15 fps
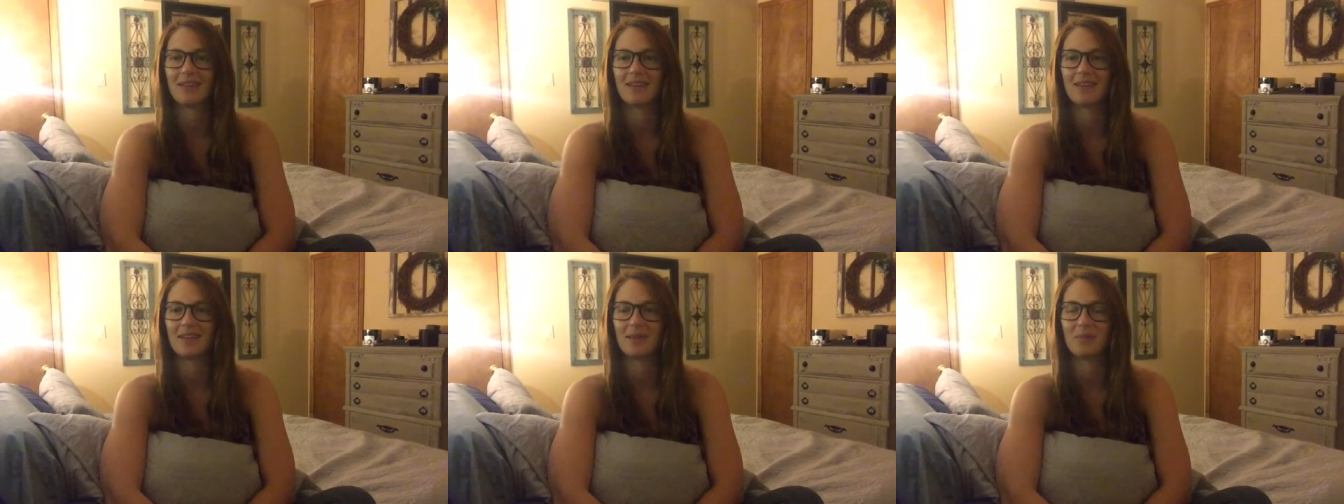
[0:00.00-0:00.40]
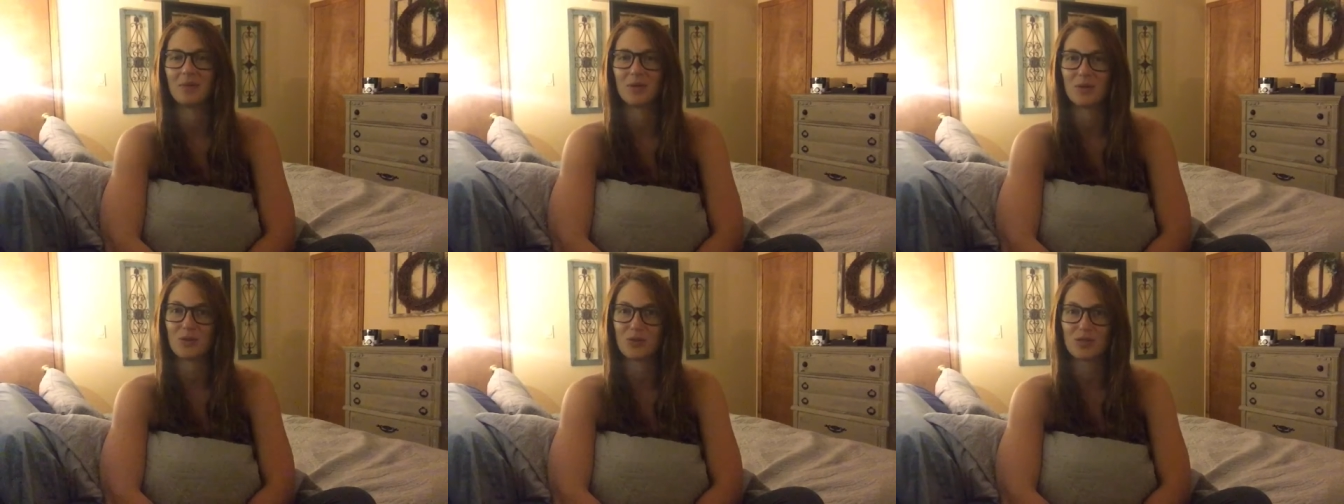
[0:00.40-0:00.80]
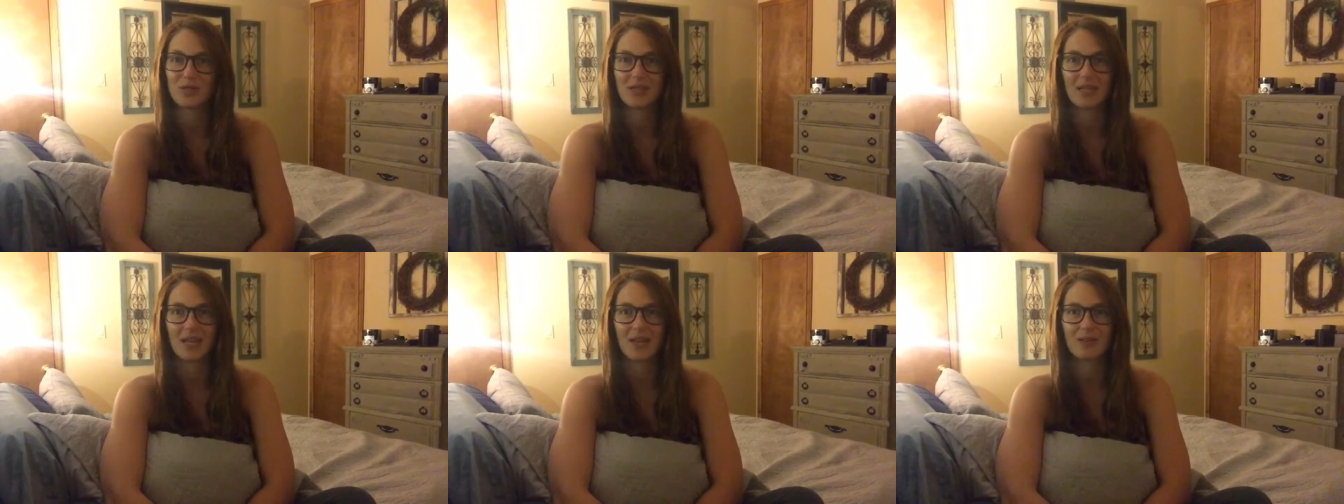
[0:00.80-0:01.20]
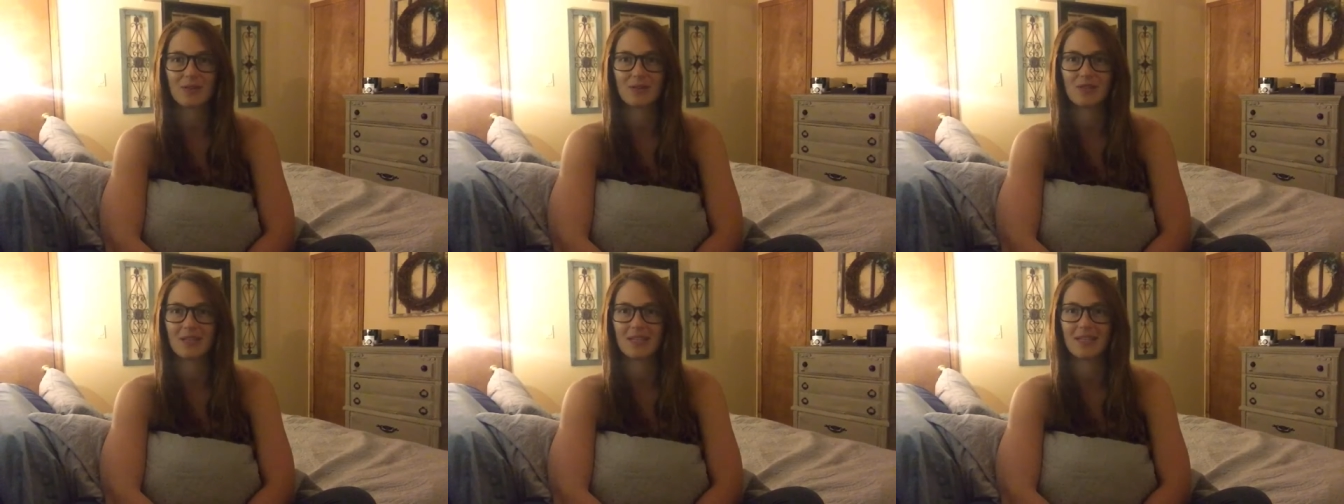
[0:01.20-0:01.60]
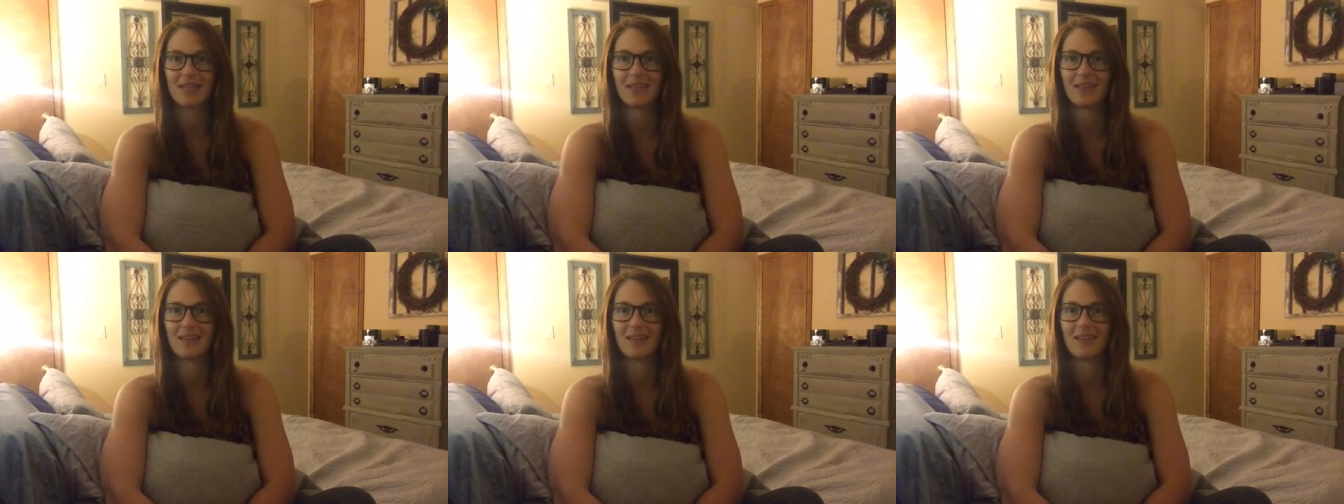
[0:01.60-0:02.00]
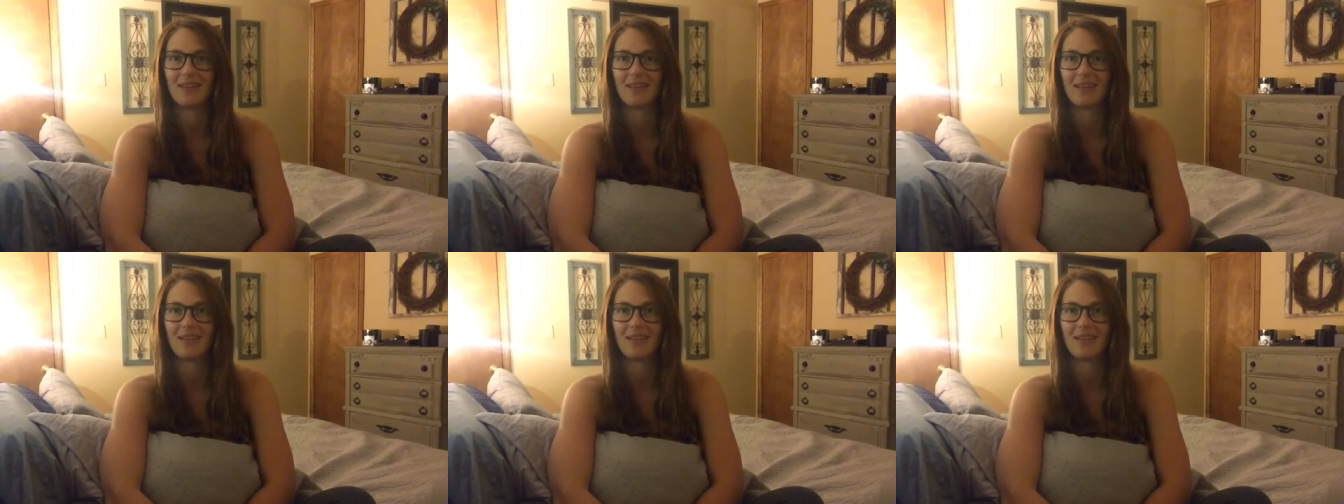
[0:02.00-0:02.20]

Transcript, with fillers: um, nutrition counseling,